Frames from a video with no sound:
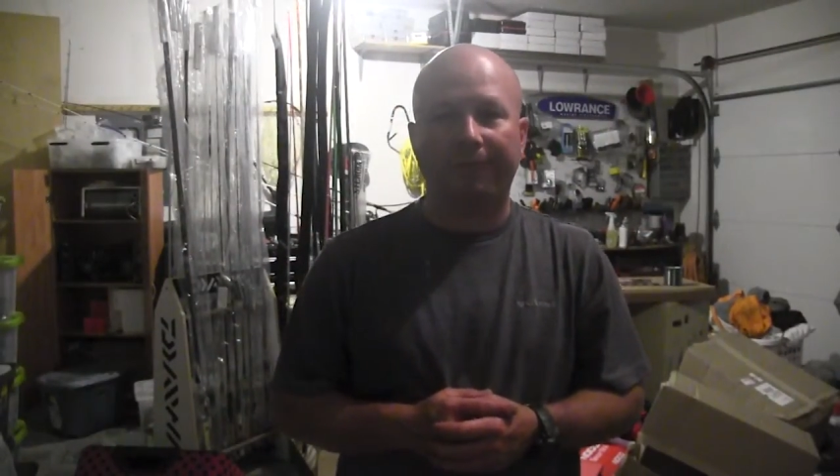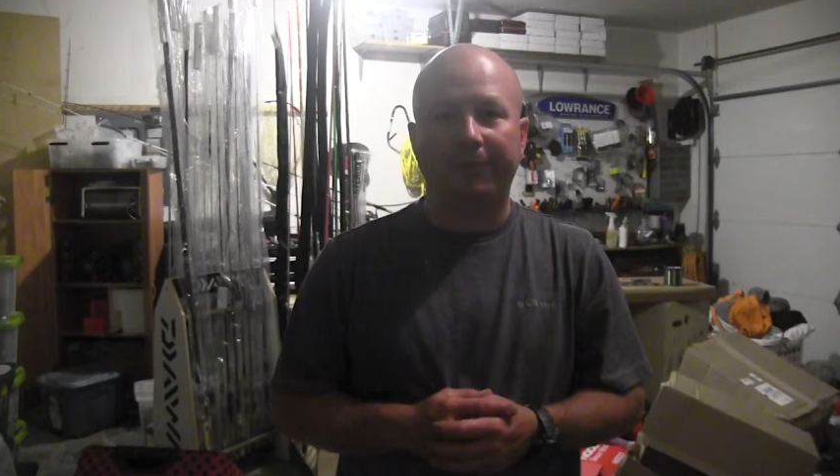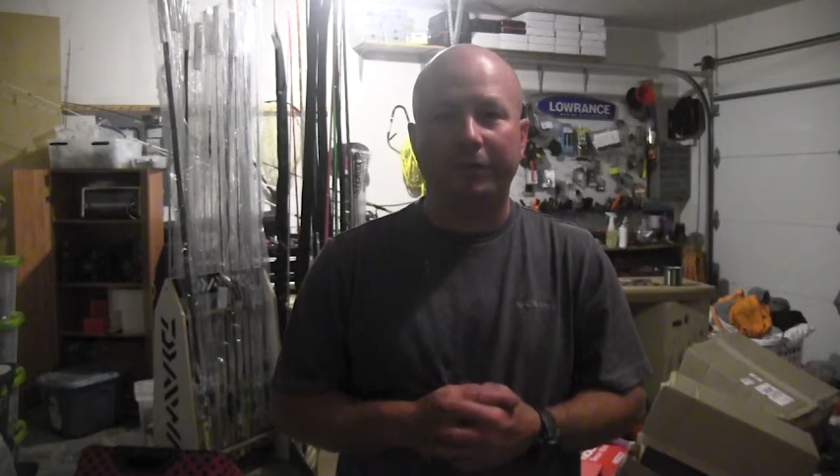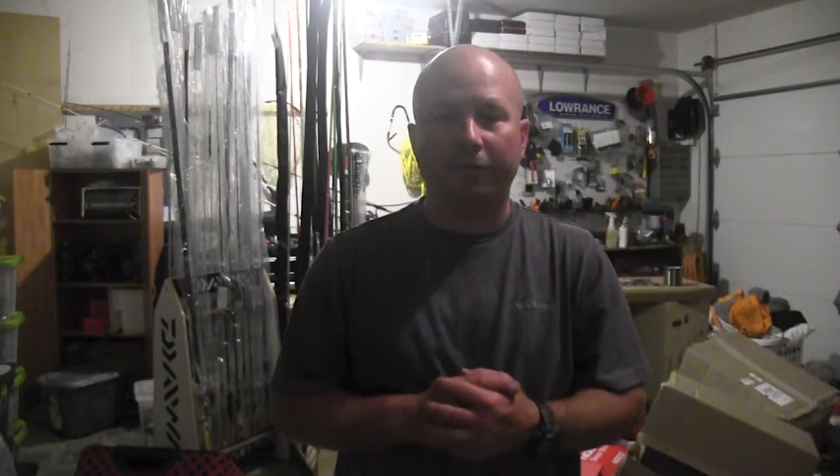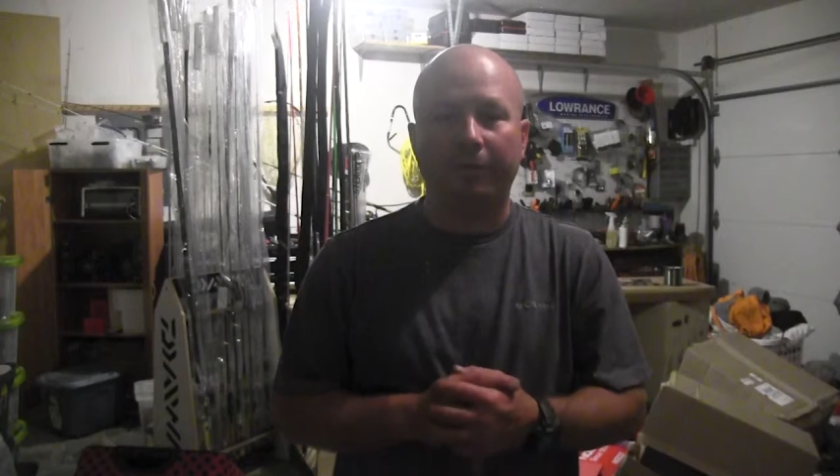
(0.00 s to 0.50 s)

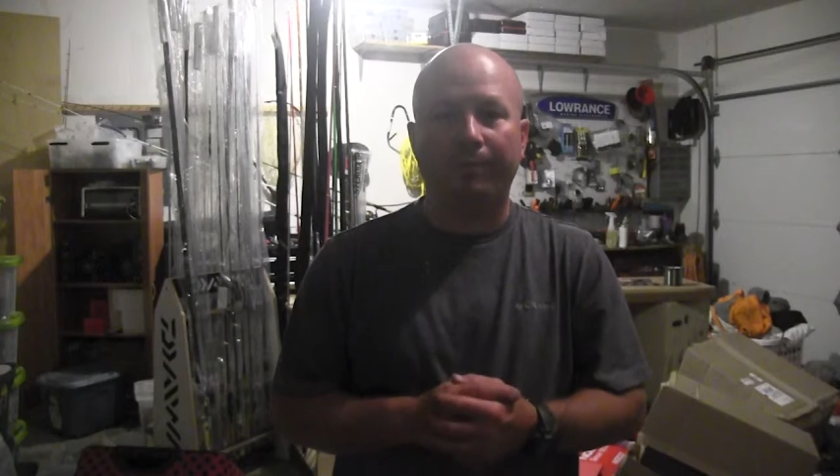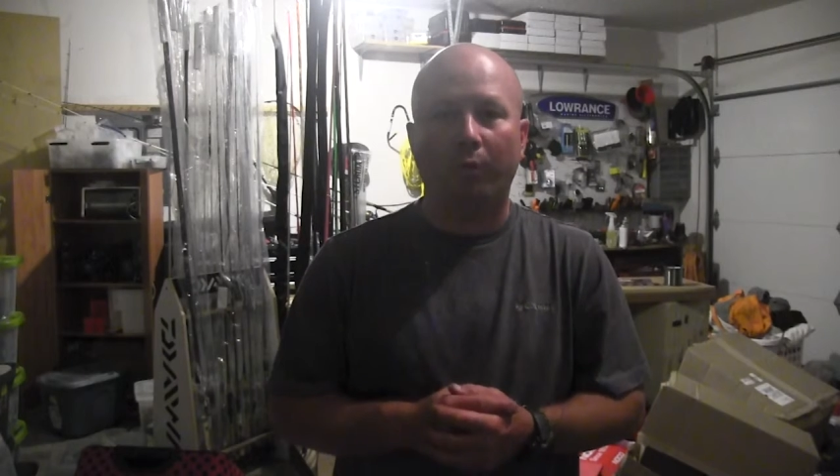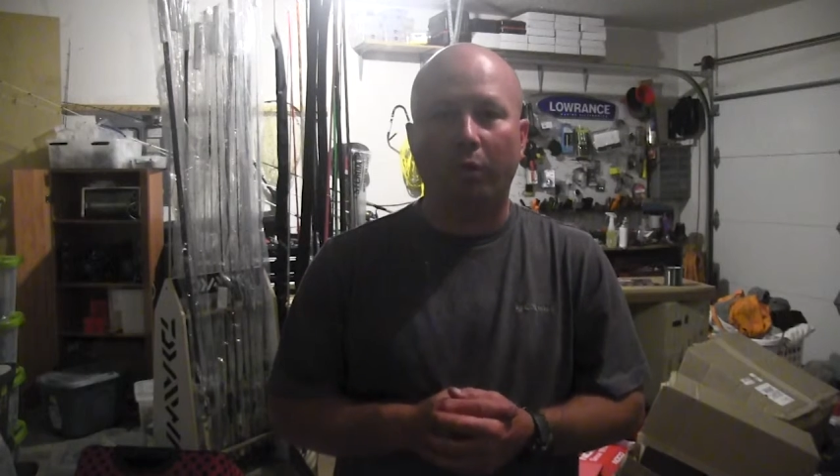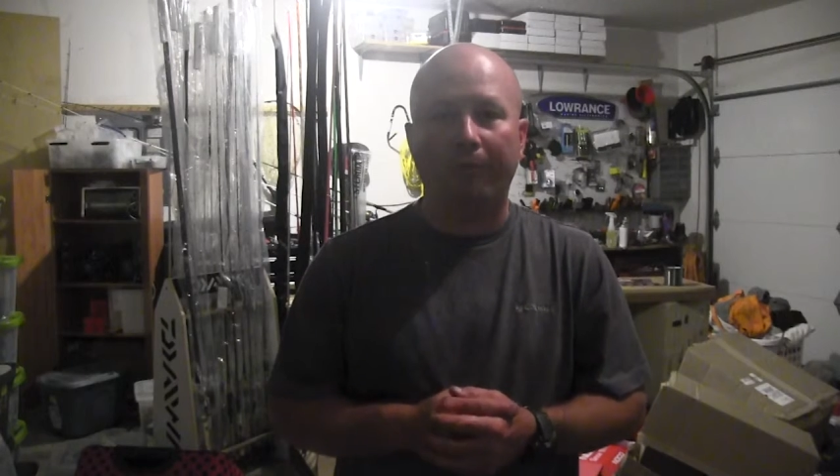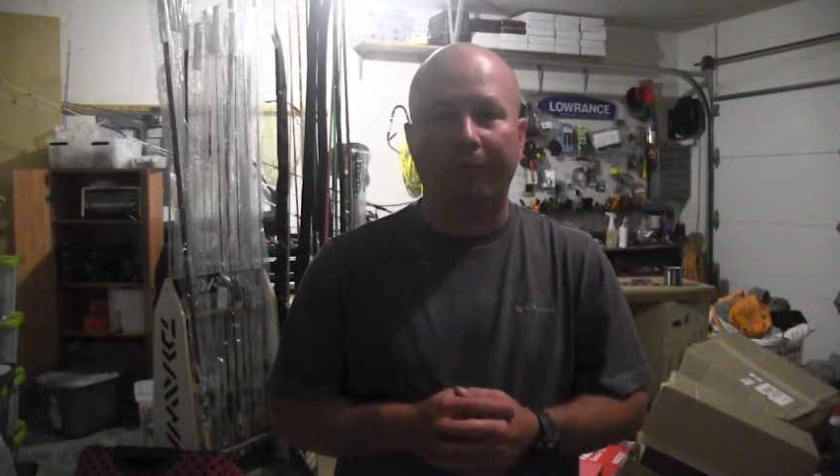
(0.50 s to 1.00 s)
fishing
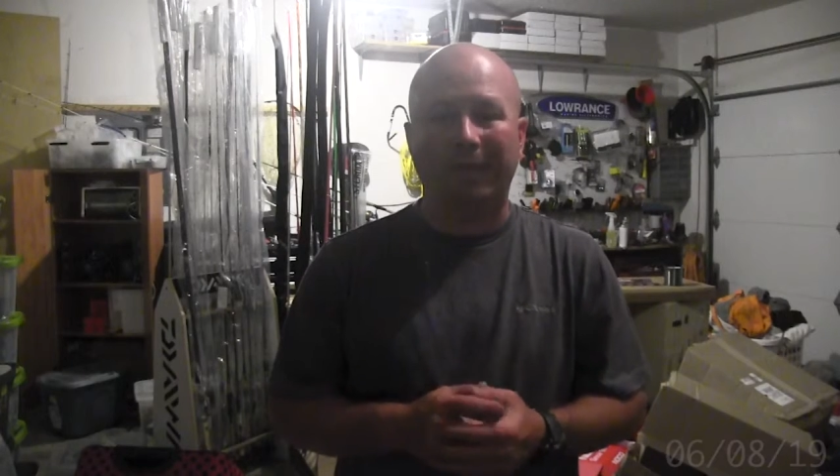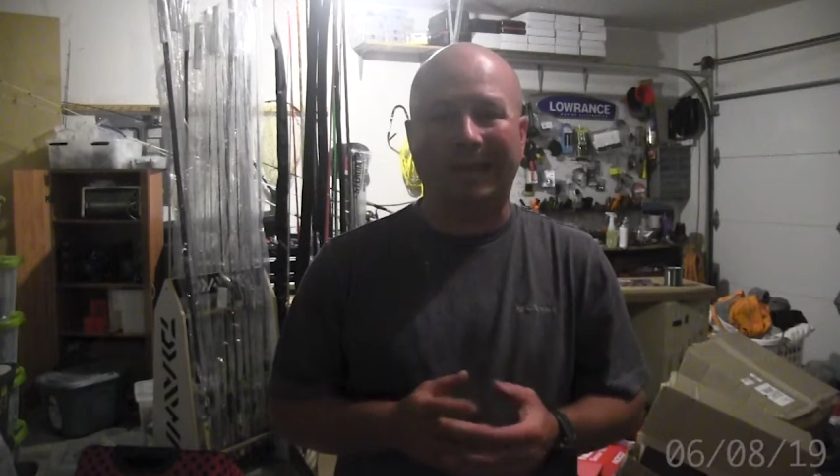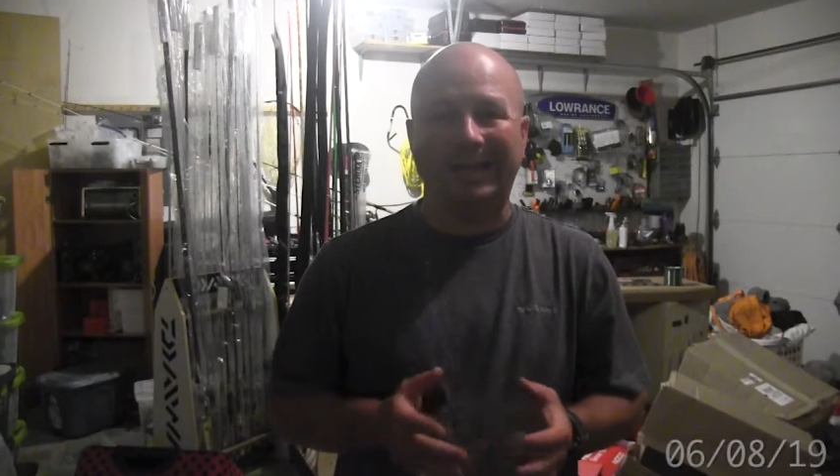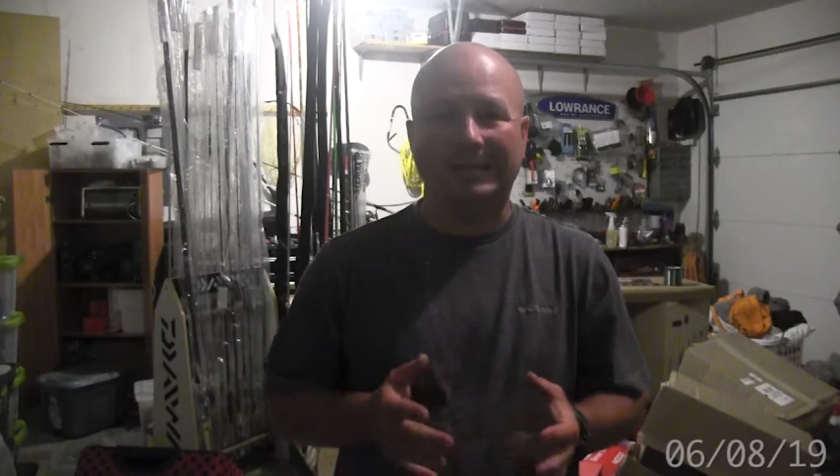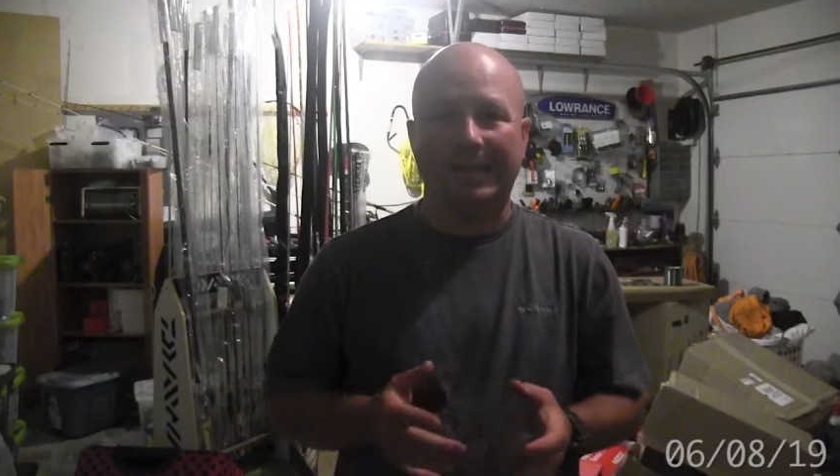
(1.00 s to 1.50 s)
report for Lake